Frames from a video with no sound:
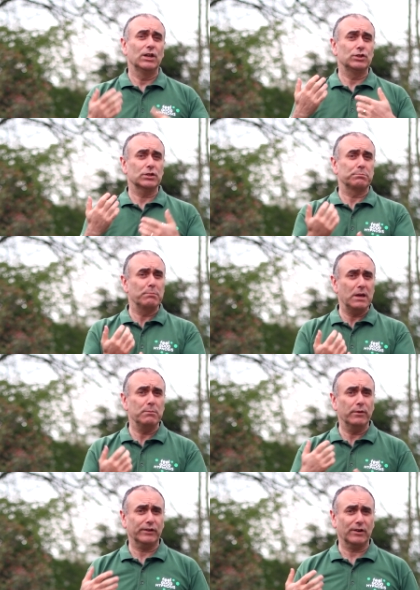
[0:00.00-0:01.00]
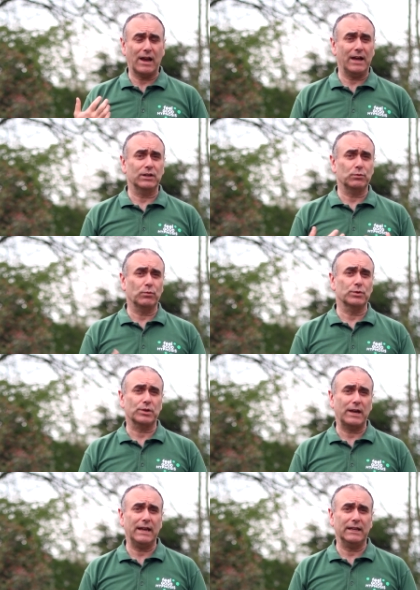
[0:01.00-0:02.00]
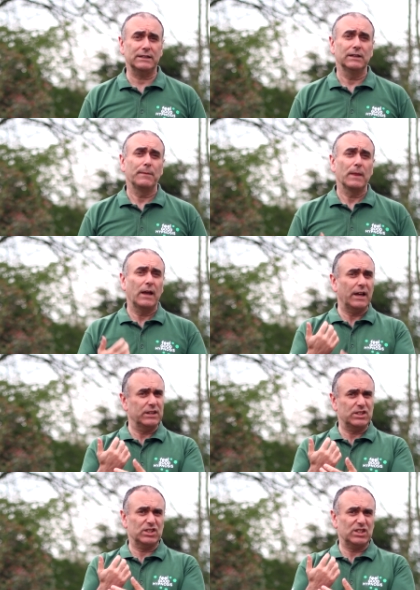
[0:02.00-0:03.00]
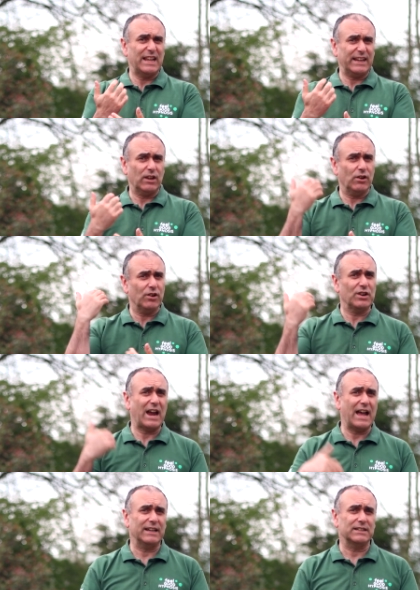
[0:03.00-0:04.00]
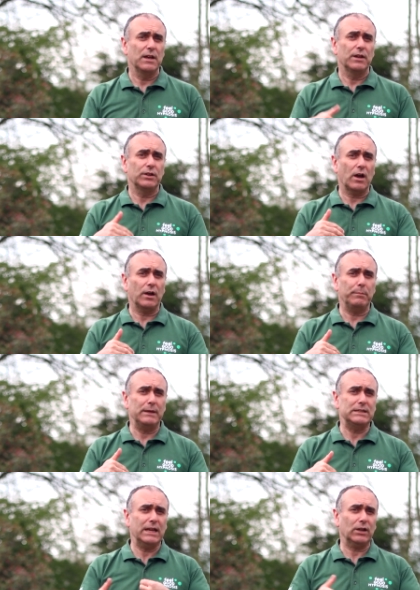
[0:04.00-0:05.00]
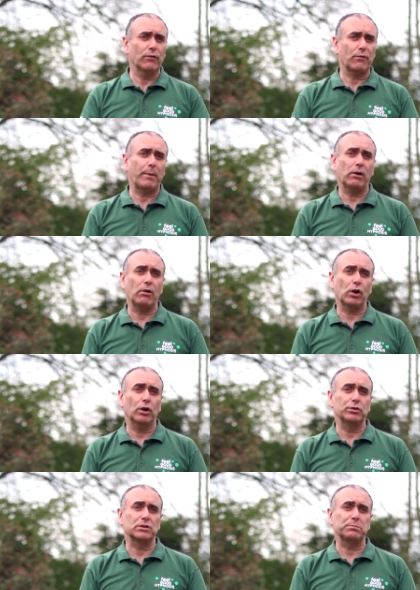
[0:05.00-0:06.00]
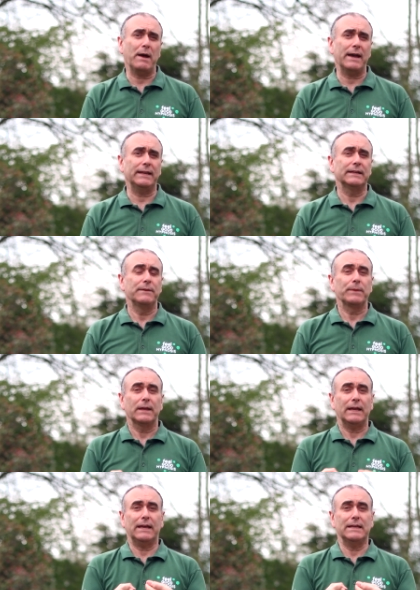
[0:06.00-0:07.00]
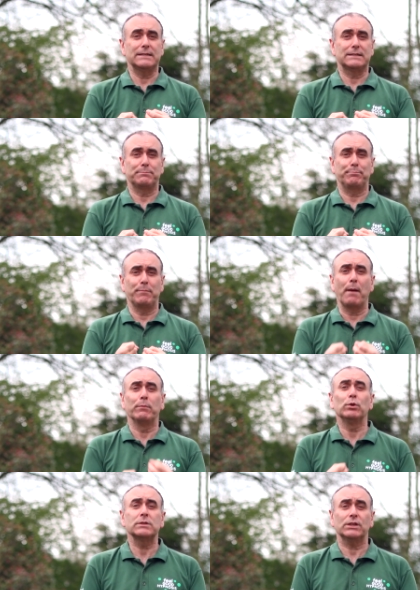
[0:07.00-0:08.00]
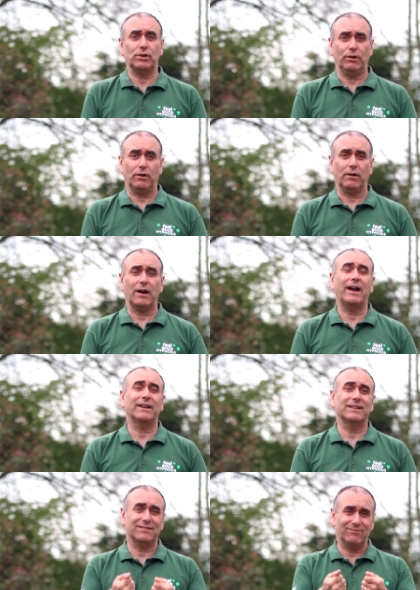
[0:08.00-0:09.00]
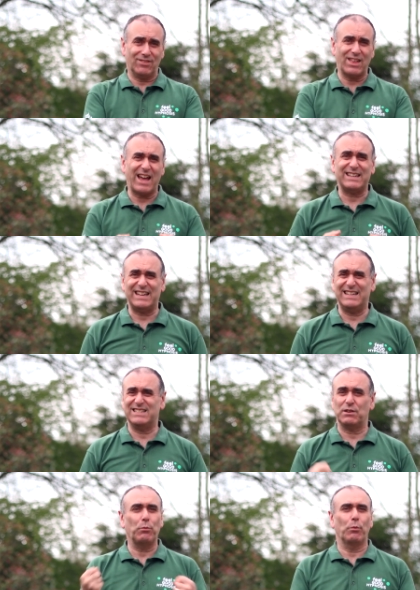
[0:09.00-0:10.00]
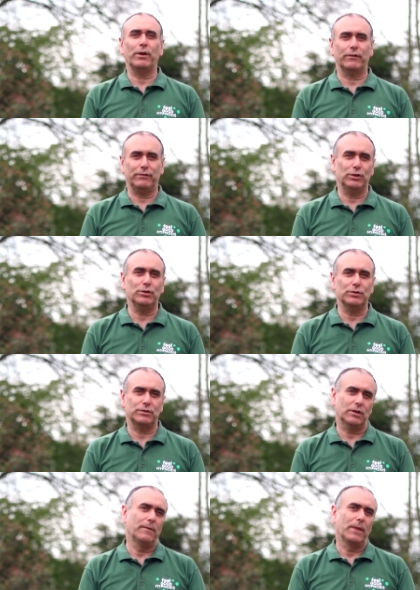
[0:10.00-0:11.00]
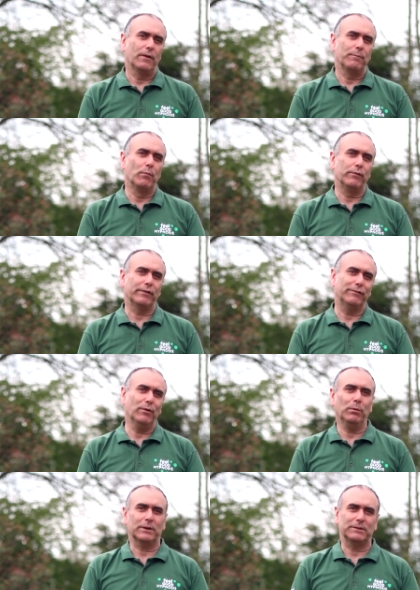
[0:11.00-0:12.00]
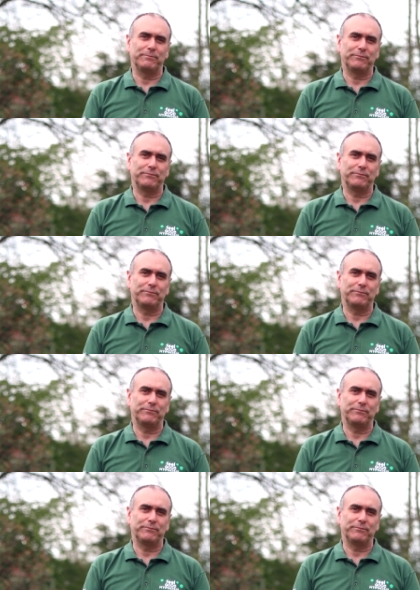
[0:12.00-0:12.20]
Just me moving her hand towards her head and just letting her hand now be taken over by her unconscious mind is amusing to her, and that is wonderful news moving forward.